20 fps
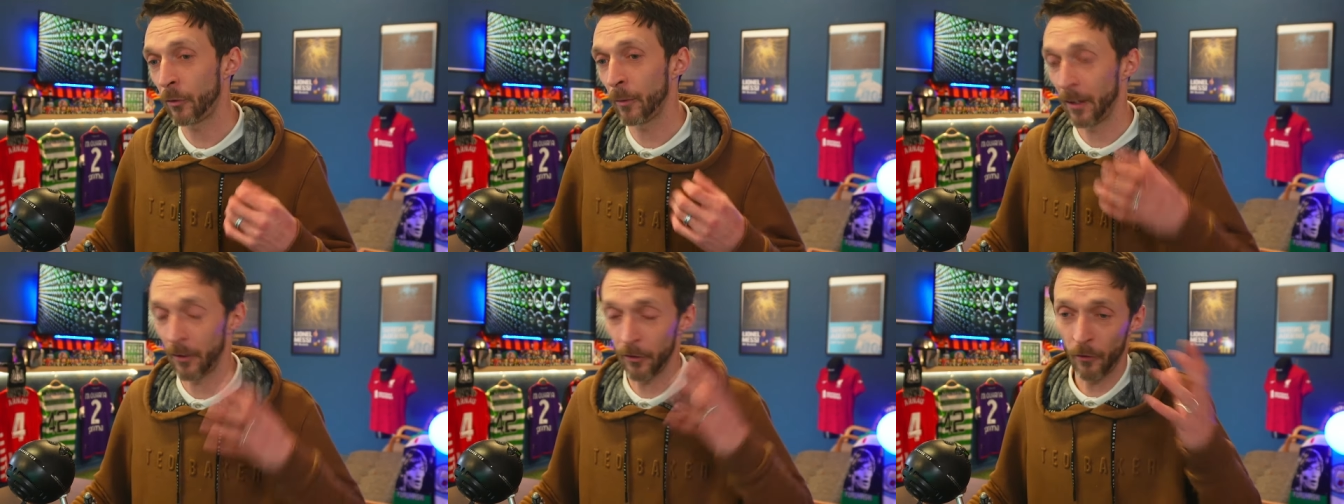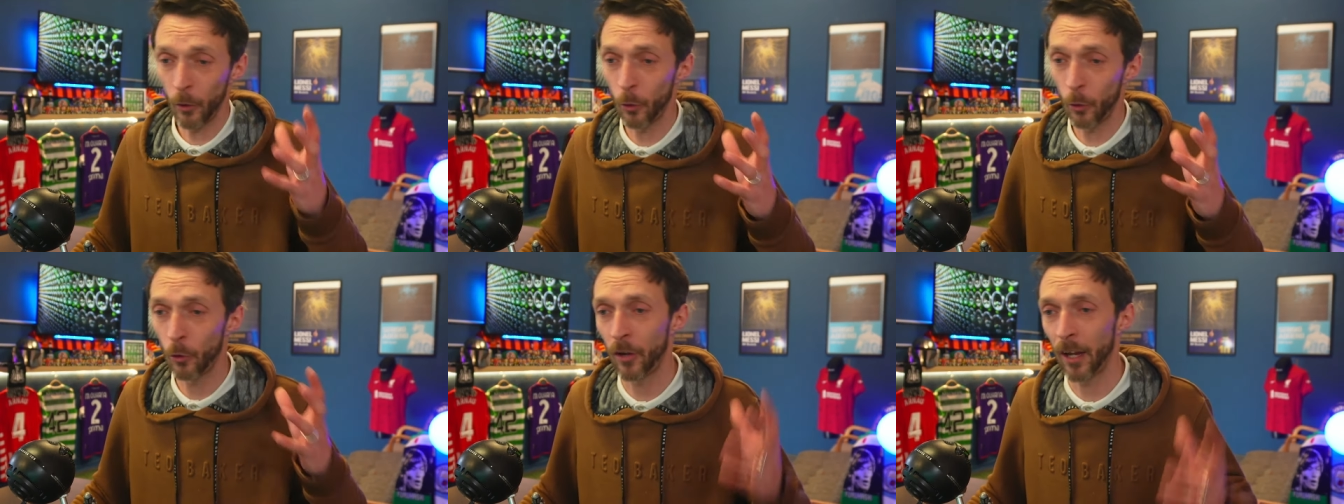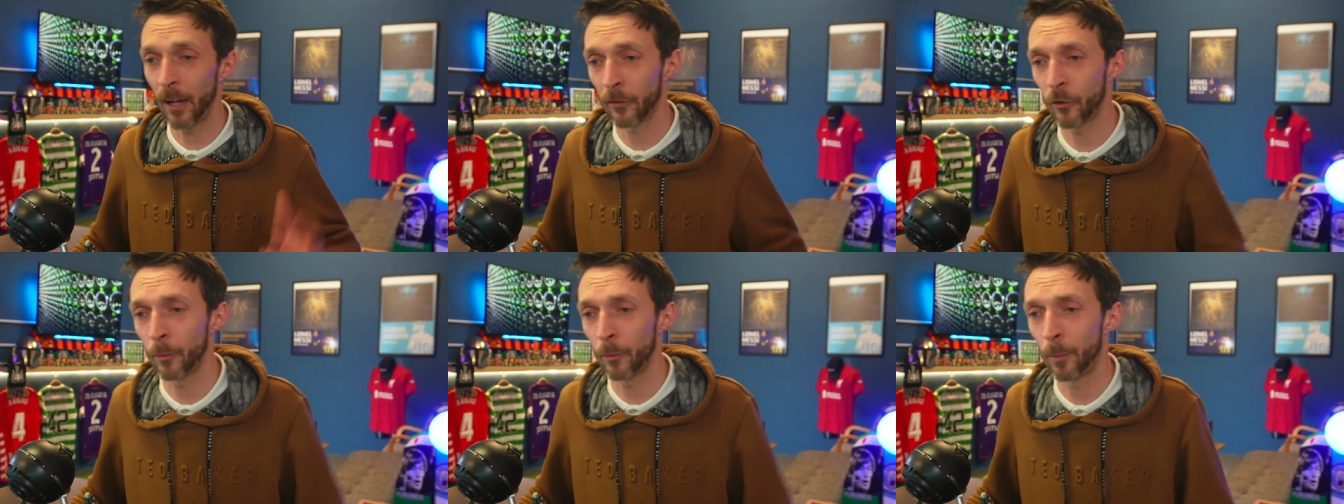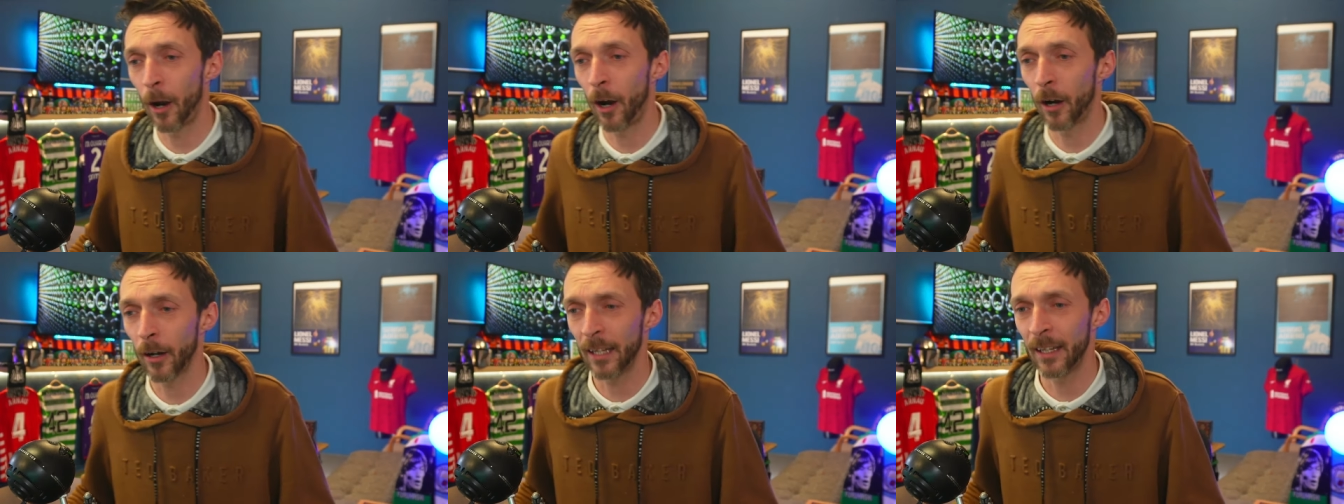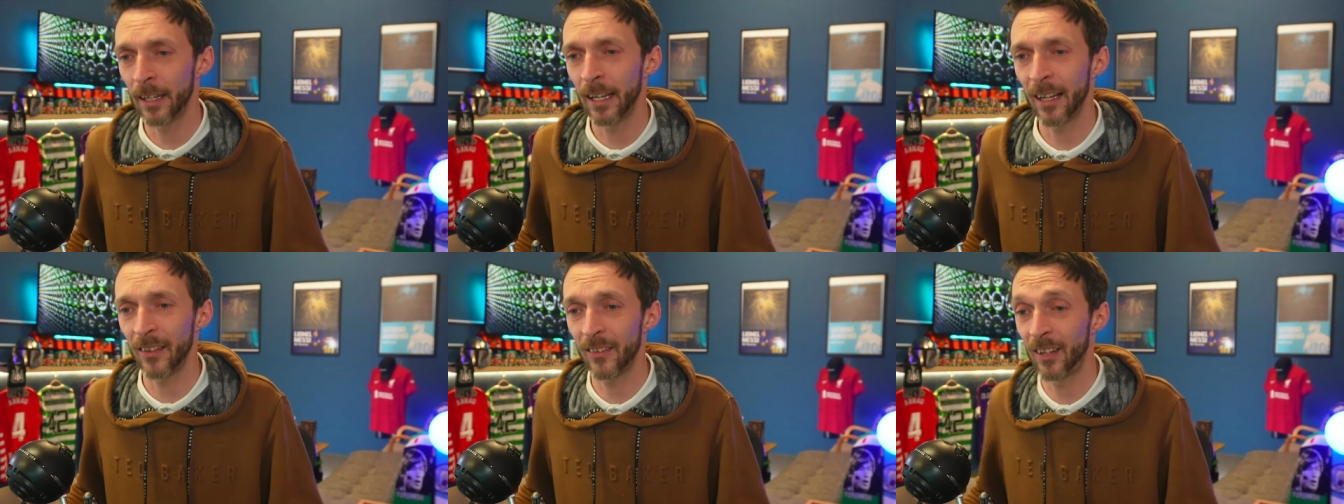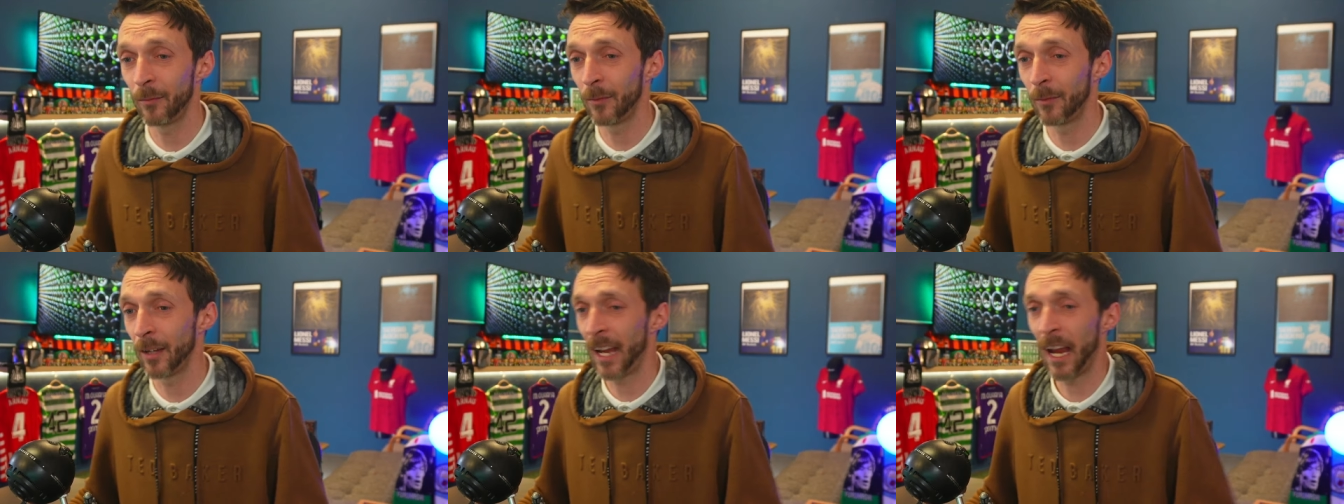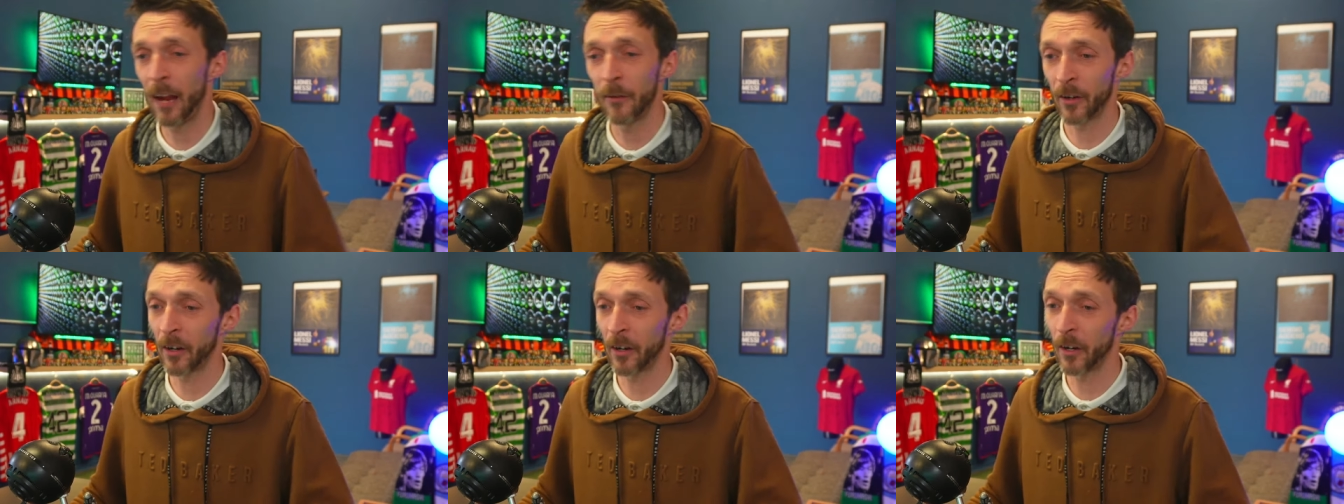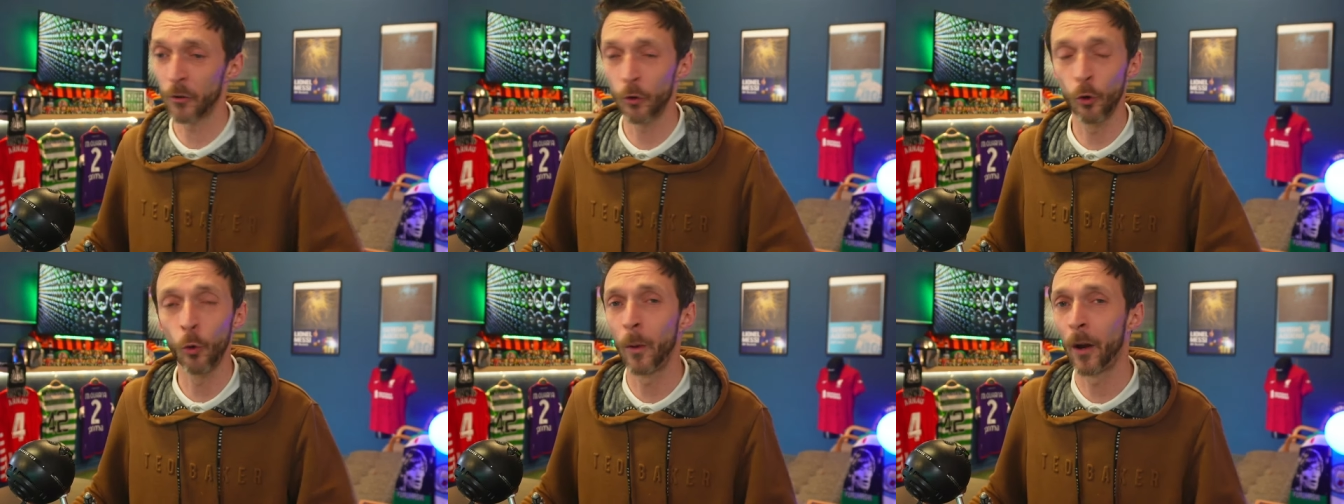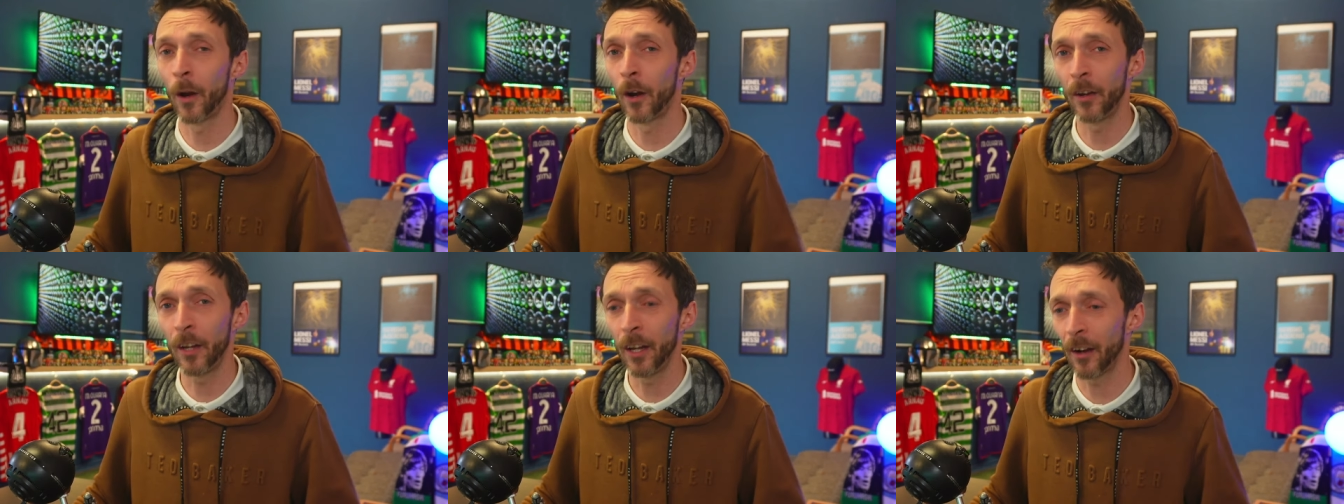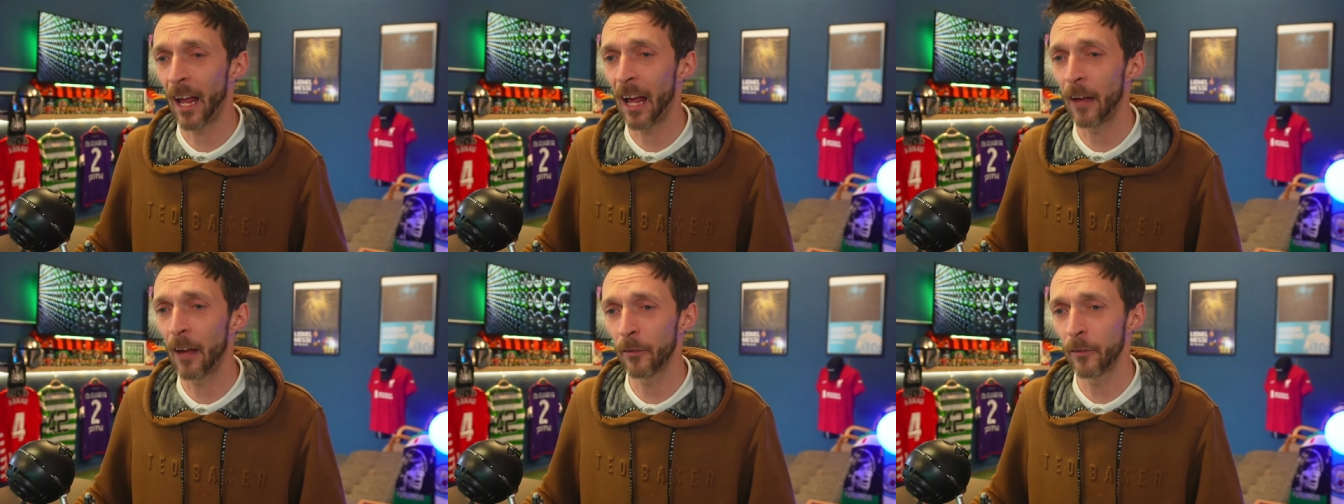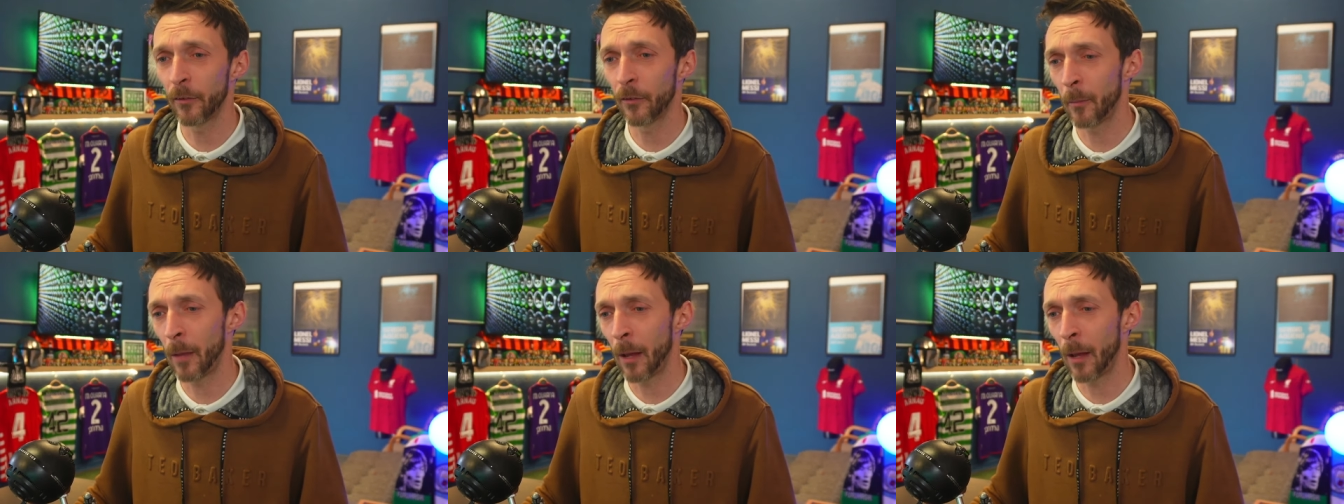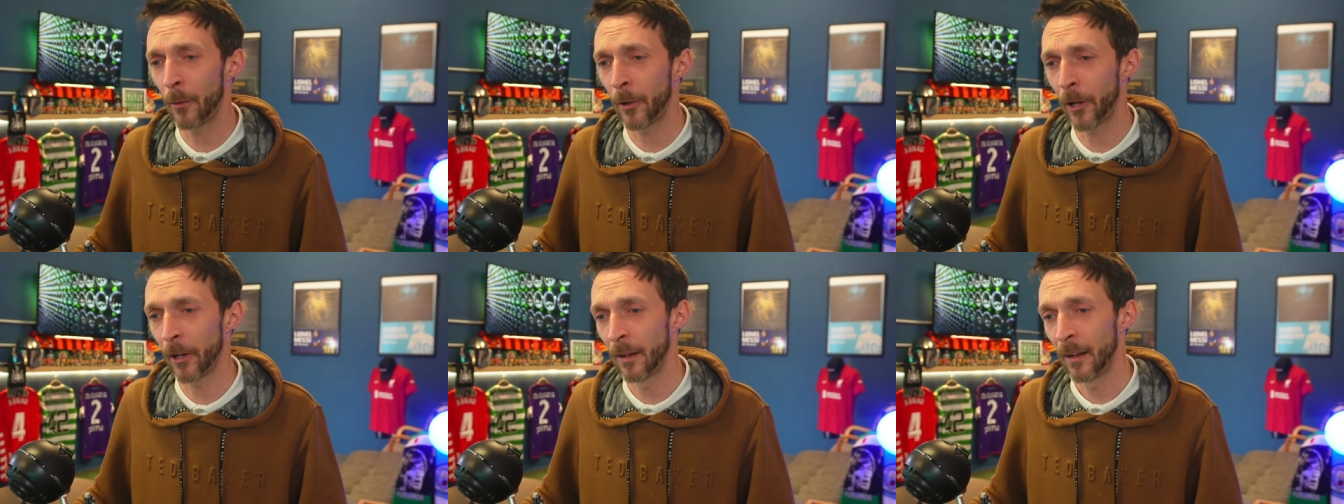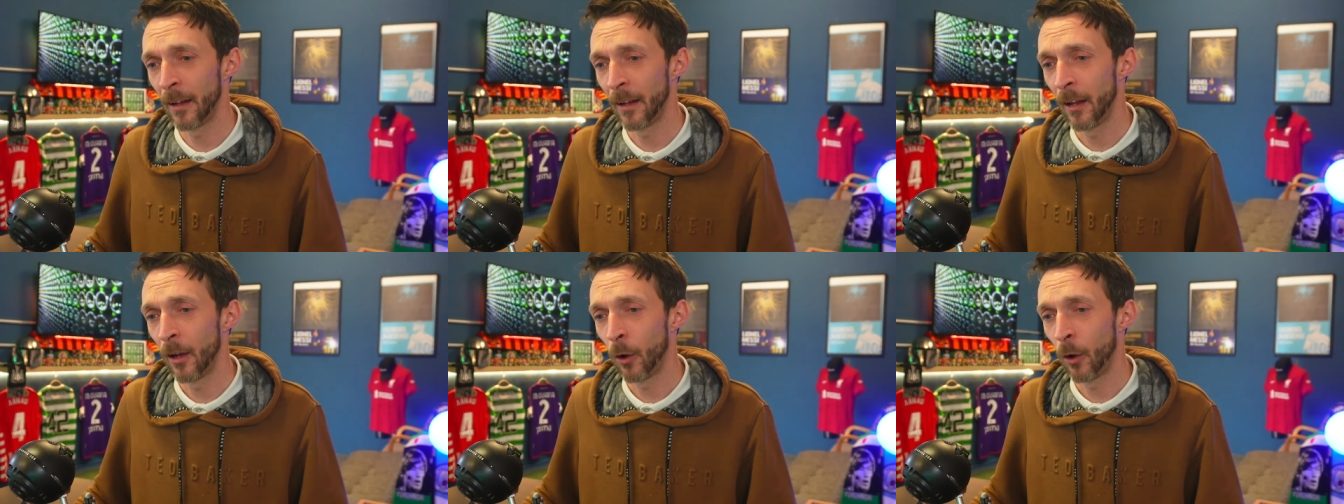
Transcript: there's a real creative spark in that team that Everton are nowhere near having, for my money.